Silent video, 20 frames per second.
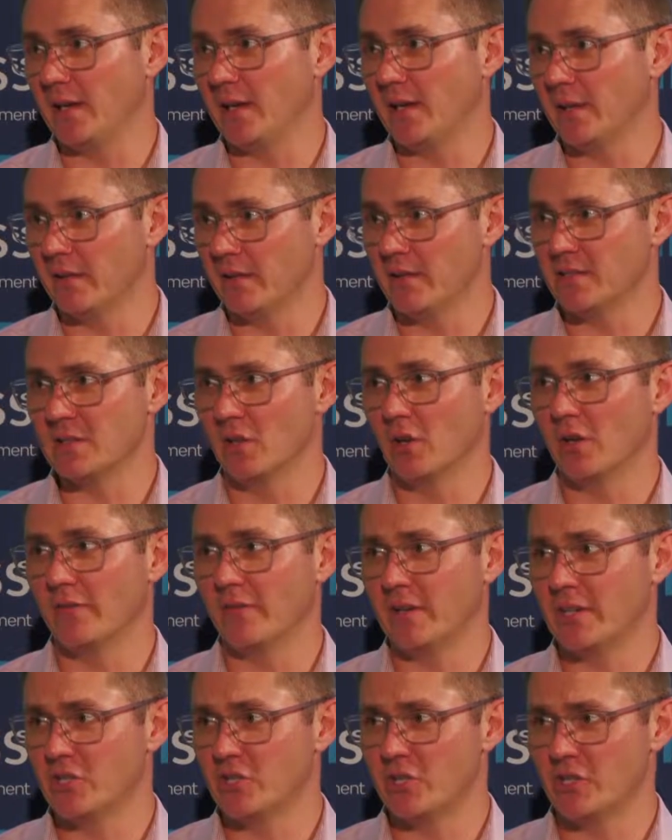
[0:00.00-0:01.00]
I think there's a lot of
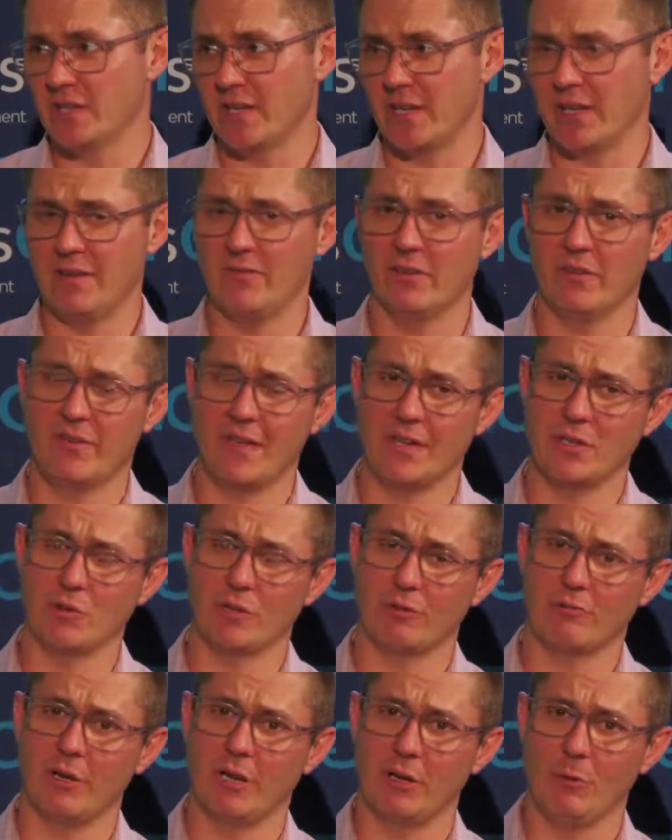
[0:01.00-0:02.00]
industries that even if they're
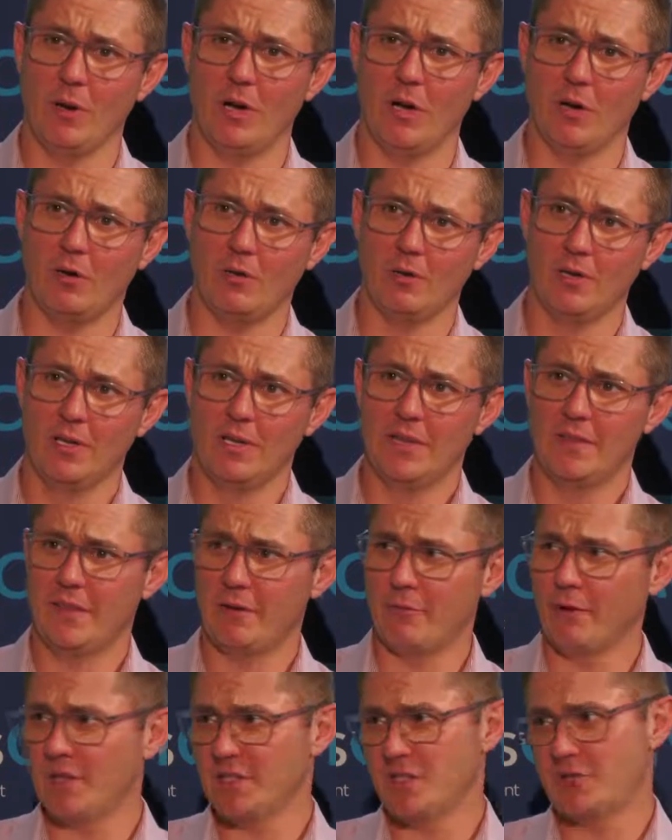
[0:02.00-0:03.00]
doing really well, they're
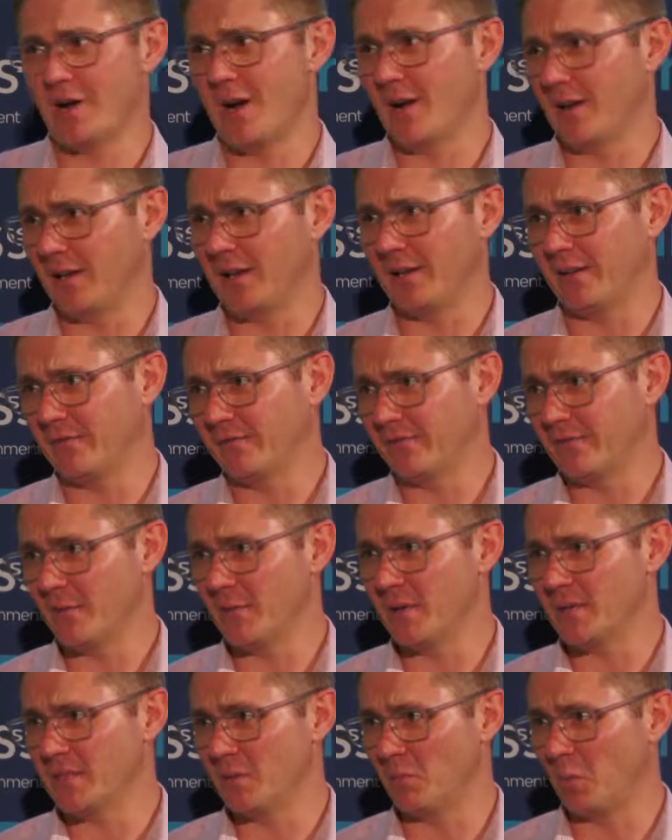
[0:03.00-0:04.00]
really struggling from
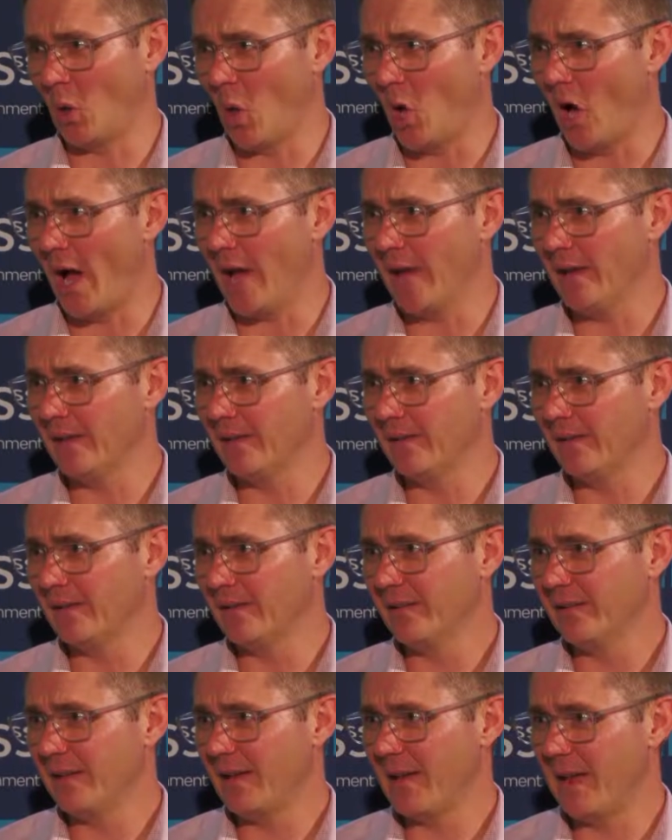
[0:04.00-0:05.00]
a supply
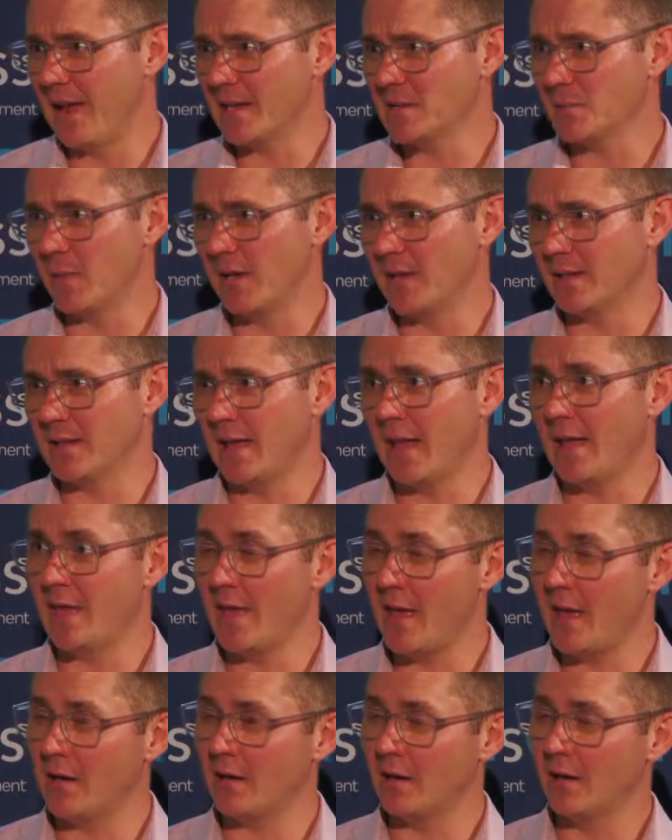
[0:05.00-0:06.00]
aspect. And
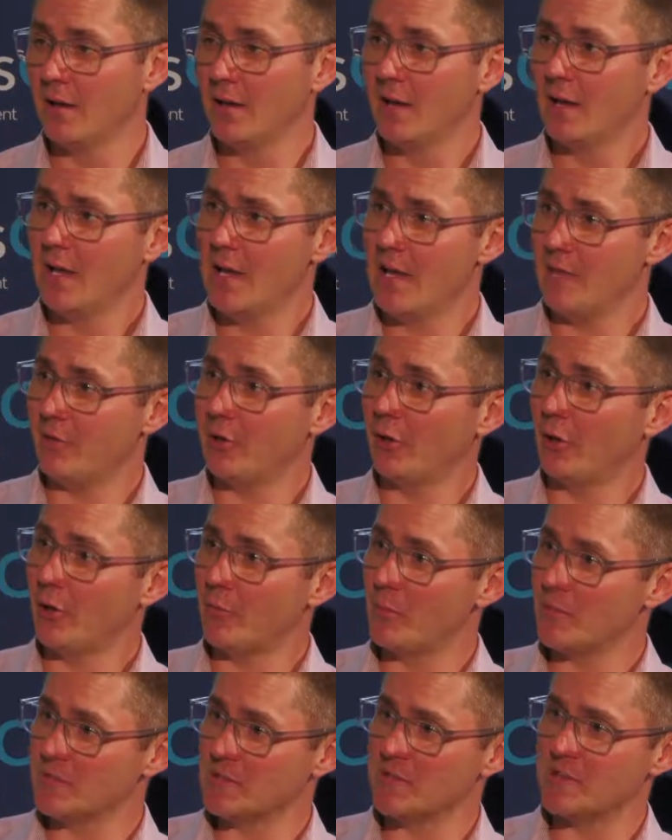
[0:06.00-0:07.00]
then even a lot of
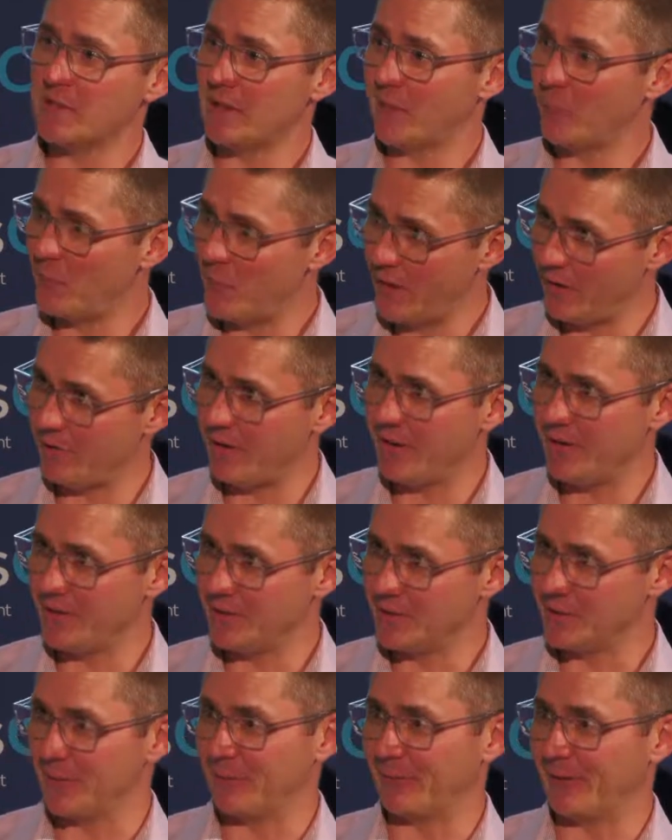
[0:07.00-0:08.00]
businesses that have pivoted and
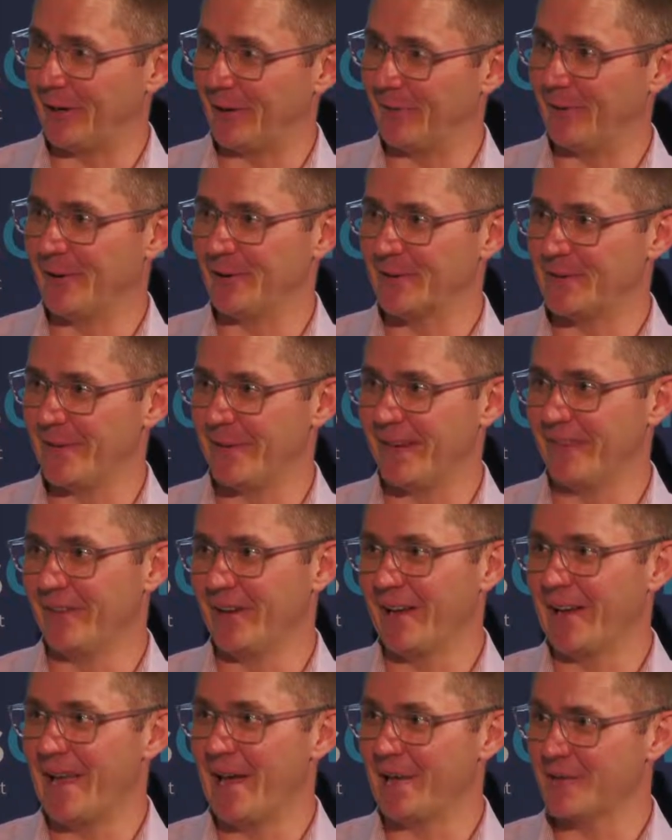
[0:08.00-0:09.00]
doing really well, Steve, are
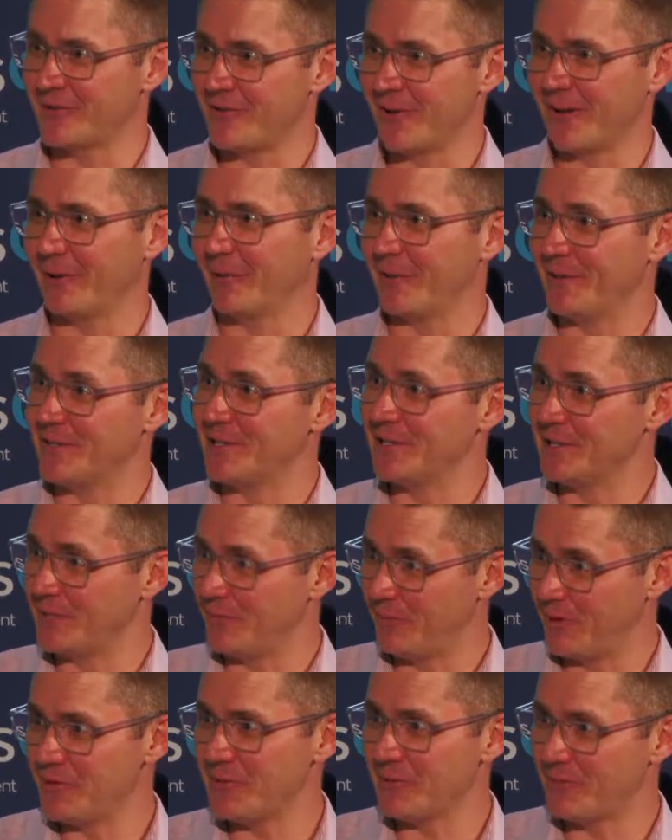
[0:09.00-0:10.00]
now struggling with a
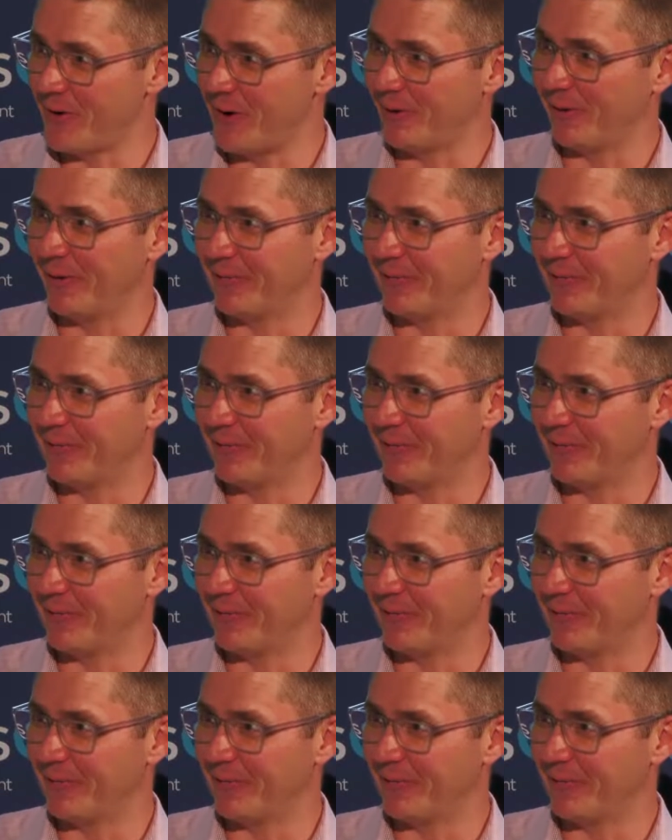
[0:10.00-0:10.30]
distribution problem.